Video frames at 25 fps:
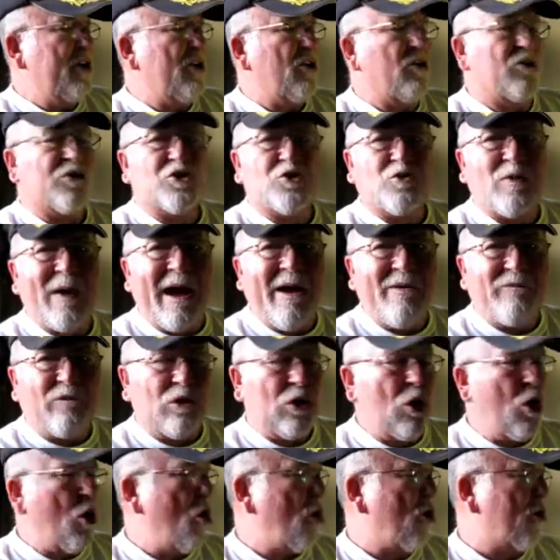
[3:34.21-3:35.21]

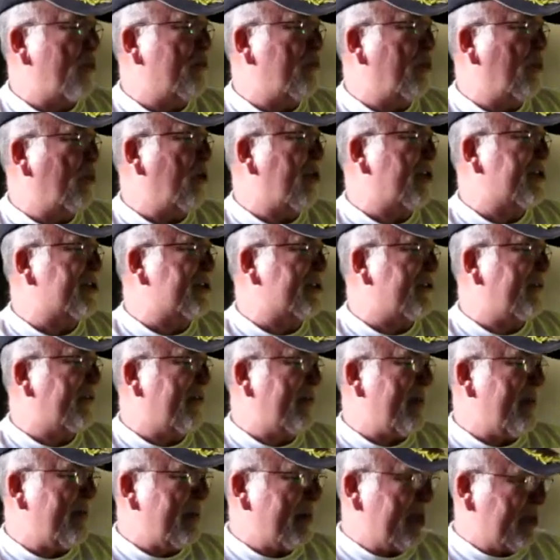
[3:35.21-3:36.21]
Travel log books of
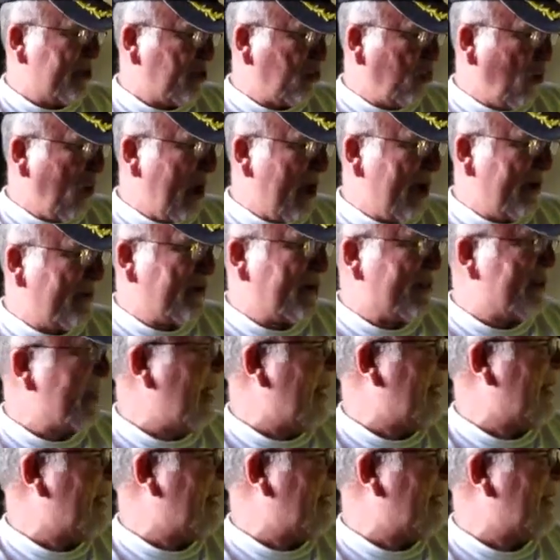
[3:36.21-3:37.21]
him and his wife
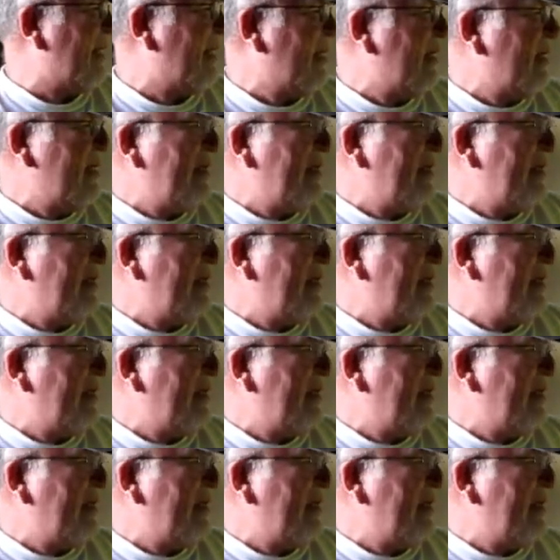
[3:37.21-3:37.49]
sailing.